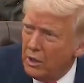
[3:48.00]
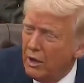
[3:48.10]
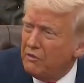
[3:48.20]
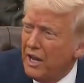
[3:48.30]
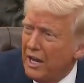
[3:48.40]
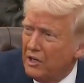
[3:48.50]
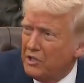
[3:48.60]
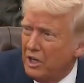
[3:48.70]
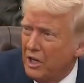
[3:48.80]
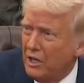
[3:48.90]

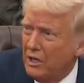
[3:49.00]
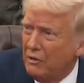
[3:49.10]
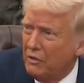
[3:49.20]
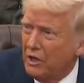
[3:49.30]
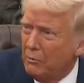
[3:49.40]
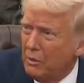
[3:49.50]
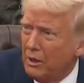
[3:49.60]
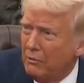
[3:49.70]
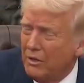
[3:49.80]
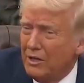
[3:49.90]
Afghanistan, if you can
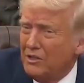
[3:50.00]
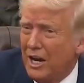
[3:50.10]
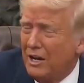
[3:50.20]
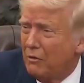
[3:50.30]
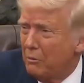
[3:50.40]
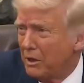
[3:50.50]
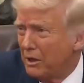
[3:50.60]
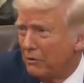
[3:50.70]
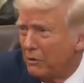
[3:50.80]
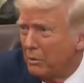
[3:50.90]
believe it. It's not even
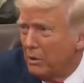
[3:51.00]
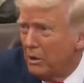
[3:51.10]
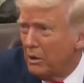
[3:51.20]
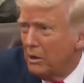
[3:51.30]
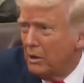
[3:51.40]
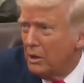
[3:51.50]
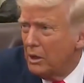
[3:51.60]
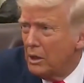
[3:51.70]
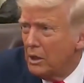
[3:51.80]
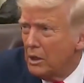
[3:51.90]
believable.
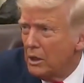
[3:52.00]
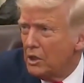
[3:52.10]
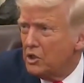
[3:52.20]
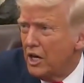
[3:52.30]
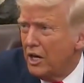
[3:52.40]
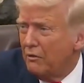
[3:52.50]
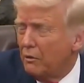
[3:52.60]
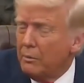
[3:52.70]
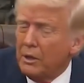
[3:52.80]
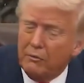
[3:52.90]
It's not
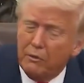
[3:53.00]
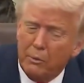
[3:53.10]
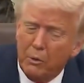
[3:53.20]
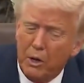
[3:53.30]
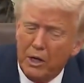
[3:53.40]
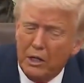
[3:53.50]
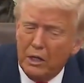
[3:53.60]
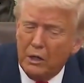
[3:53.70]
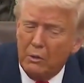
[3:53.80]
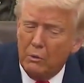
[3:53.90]
even believable what he
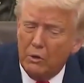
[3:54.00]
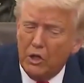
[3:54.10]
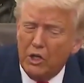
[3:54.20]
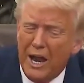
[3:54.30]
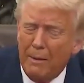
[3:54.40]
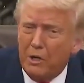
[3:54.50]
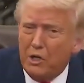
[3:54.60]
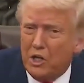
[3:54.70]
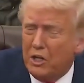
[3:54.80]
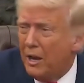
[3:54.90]
did. The
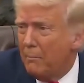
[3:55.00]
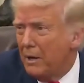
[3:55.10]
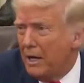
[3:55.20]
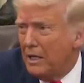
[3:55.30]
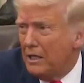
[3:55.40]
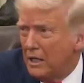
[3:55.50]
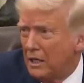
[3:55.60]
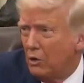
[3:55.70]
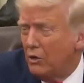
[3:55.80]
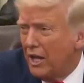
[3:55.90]
damage that man
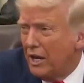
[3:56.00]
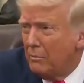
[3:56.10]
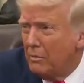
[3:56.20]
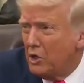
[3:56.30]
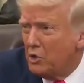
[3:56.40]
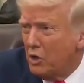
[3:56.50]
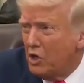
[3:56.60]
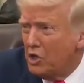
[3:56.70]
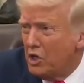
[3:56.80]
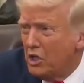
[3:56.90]
did or that
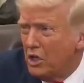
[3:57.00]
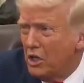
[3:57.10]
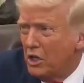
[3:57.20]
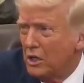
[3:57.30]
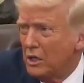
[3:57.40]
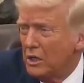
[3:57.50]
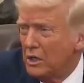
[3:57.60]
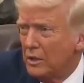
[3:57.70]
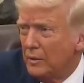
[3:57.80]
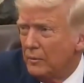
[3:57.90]
administration did
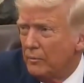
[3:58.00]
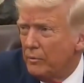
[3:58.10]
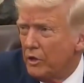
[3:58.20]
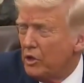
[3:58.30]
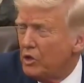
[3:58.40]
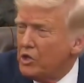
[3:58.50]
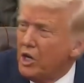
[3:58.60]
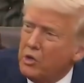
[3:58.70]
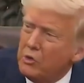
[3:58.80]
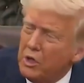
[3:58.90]
to this
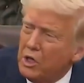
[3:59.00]
country